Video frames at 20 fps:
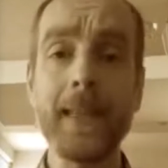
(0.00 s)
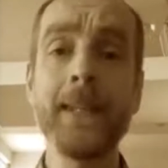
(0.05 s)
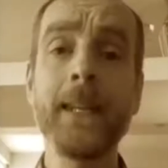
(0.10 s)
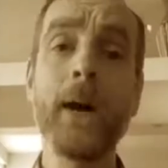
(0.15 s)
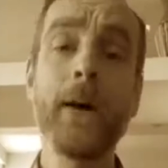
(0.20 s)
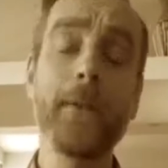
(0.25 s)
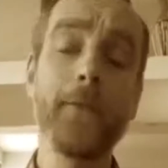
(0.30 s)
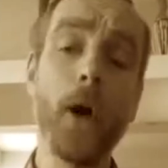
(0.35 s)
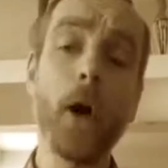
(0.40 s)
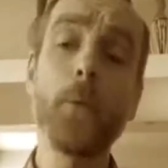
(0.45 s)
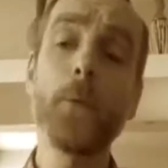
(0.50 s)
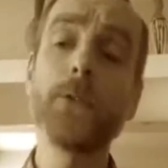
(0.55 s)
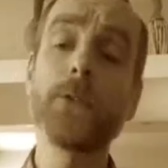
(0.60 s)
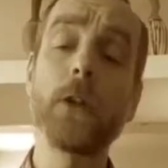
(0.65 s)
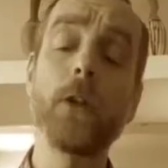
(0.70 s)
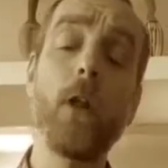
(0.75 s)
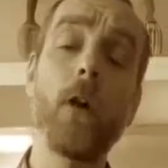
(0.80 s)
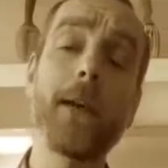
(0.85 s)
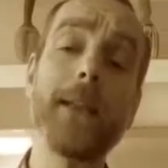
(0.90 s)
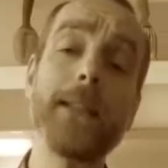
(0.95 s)
Now, if I was
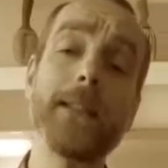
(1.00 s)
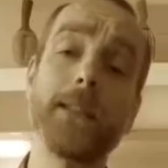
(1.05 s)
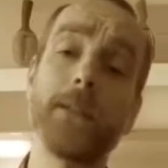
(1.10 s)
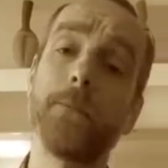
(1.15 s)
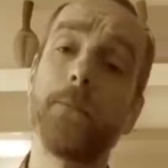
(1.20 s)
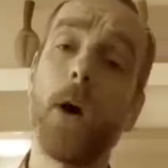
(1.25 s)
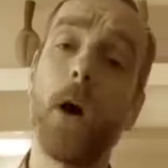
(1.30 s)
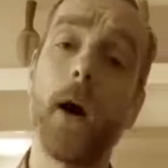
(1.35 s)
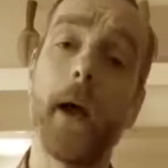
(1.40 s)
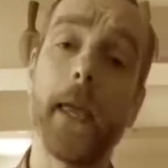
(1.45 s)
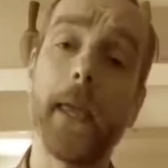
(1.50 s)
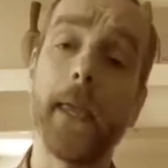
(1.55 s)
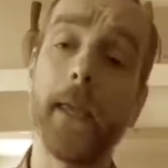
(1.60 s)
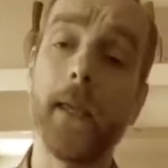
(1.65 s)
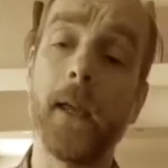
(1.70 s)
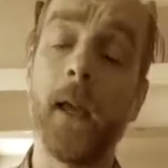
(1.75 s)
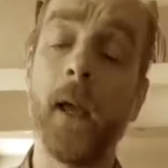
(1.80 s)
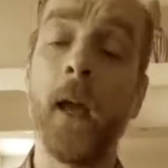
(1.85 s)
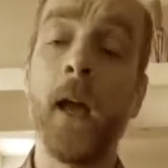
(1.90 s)
to log into my